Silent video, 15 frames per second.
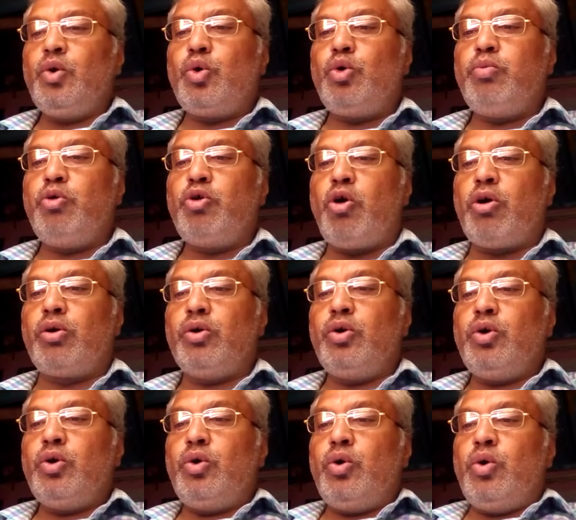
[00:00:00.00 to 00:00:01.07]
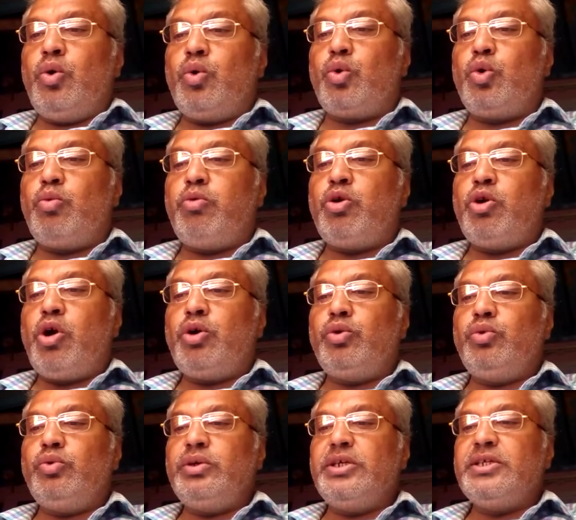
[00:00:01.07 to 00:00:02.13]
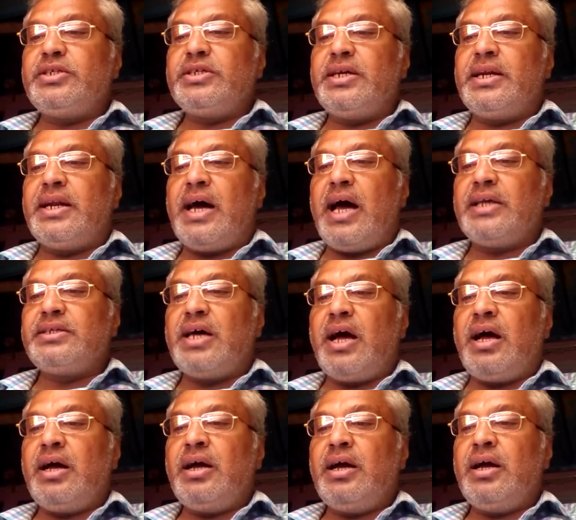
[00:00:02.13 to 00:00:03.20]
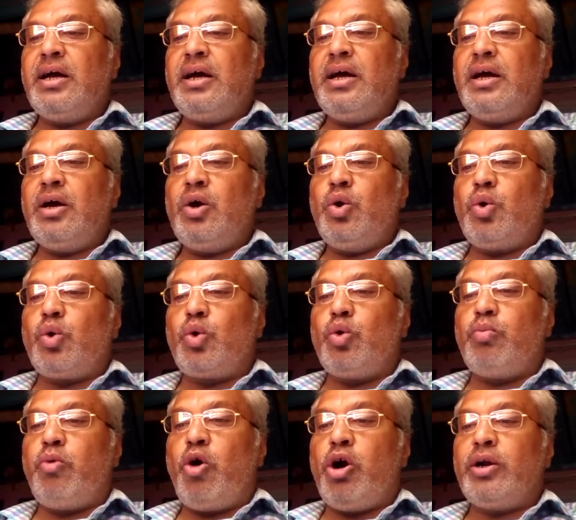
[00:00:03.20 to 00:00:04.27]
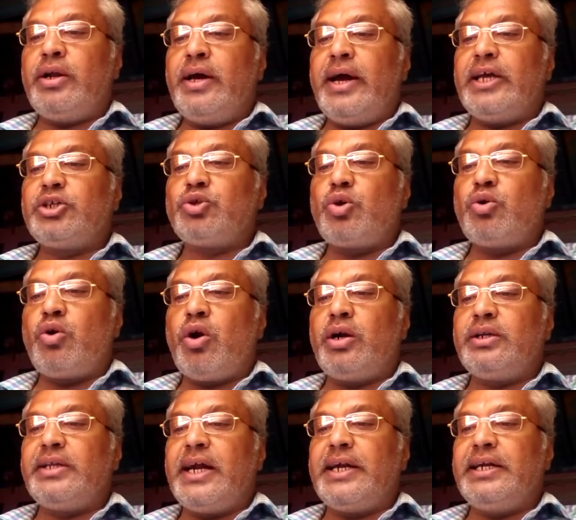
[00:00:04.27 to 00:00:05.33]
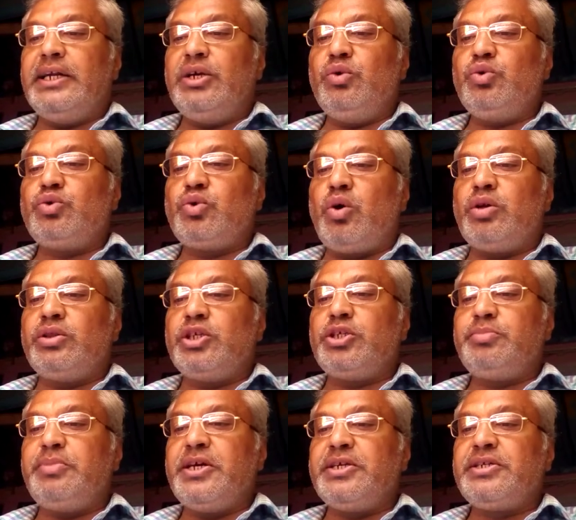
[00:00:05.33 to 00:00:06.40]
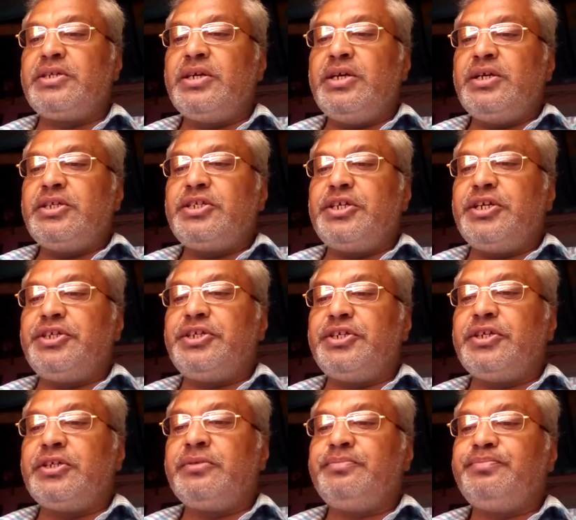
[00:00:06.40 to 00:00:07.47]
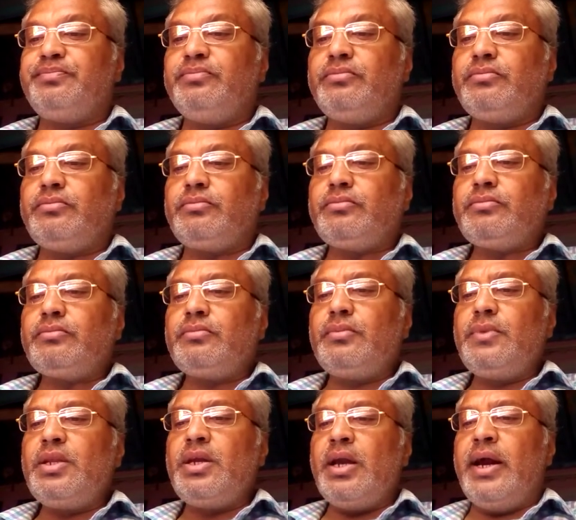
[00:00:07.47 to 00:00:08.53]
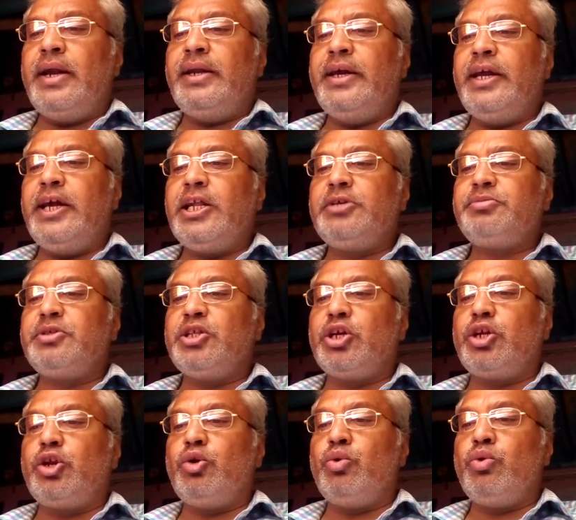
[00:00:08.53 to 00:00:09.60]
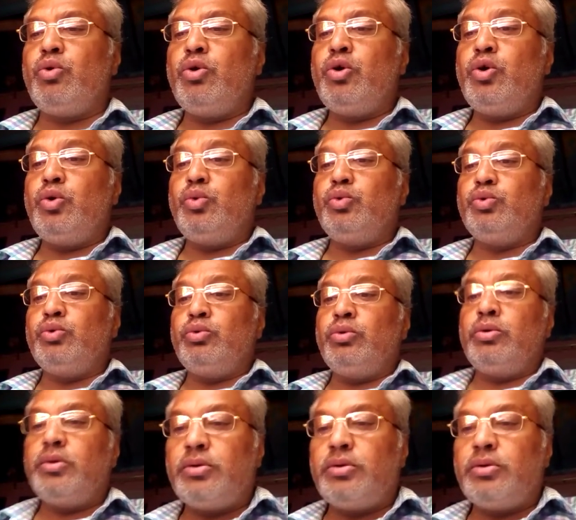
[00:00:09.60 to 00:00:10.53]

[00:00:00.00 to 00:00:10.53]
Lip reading: Robonaut. Robonaut 2 is a NASA robot astronaut that lives on the space station and helps the crew to